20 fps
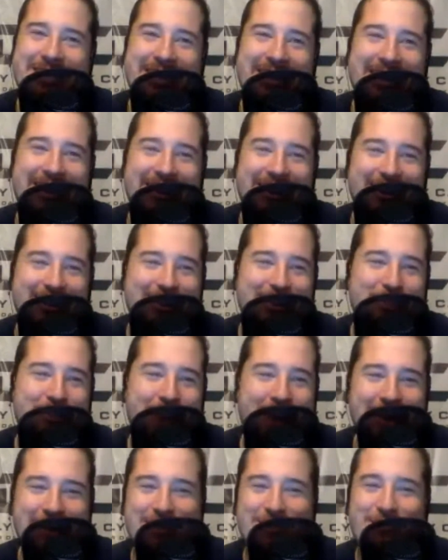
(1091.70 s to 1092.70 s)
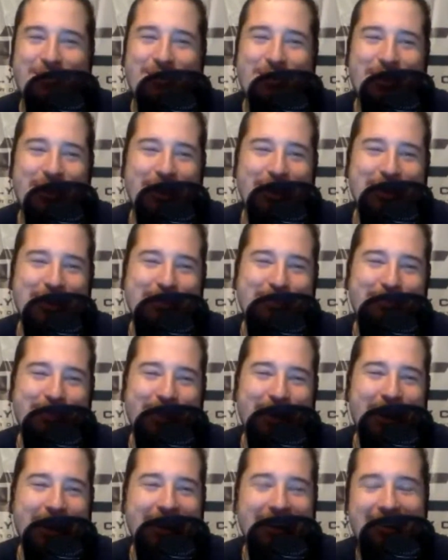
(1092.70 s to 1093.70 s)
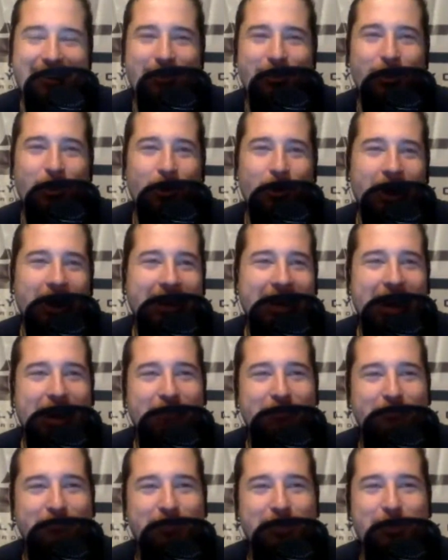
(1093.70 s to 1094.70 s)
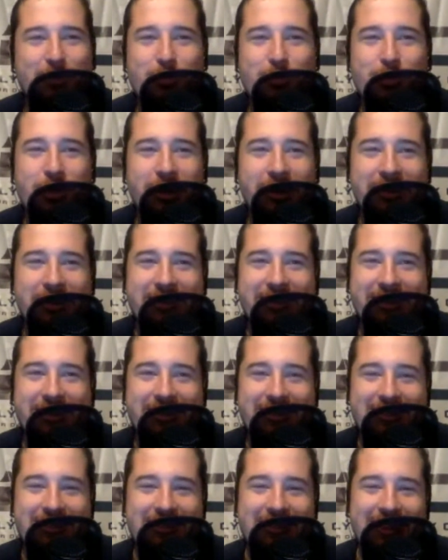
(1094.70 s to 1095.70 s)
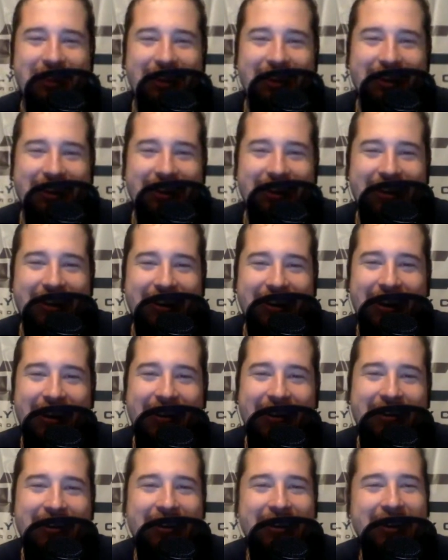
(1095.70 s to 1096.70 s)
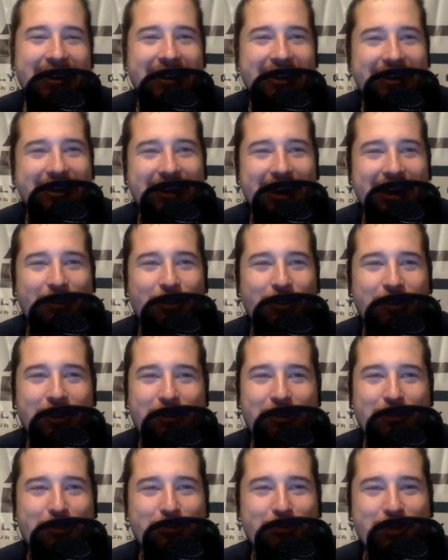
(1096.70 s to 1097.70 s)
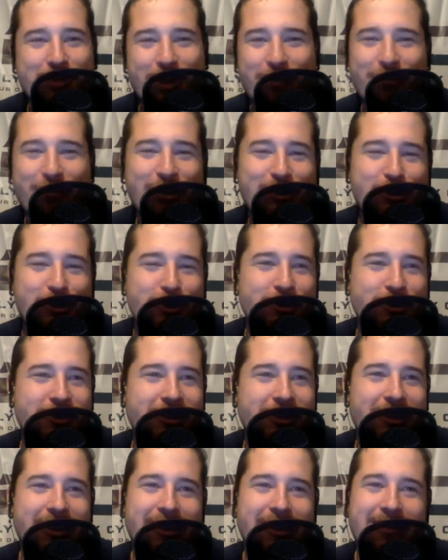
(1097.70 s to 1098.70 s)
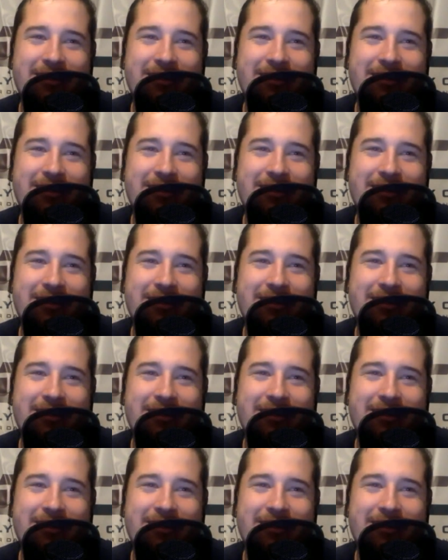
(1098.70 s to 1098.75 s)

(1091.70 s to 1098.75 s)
it hurt the past few days, but I had to throw I gave him two chances, and uh, he did not redeem himself, let's just say.